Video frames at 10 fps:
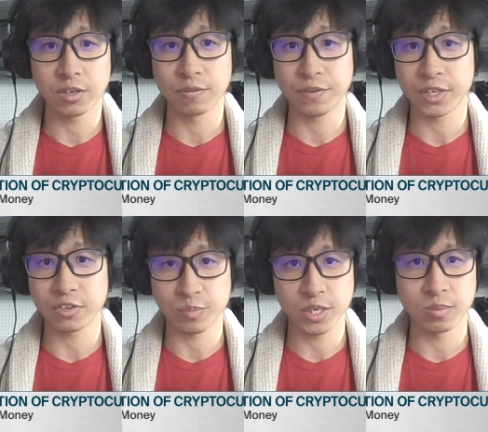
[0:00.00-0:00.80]
ill fate
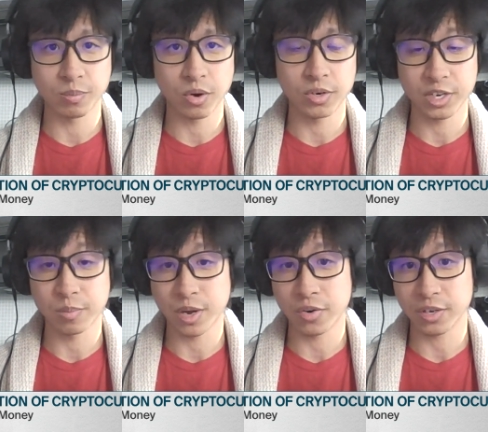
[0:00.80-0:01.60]
of being born an
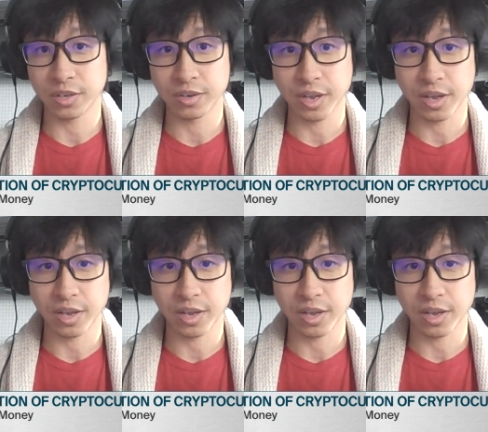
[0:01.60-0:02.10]
American,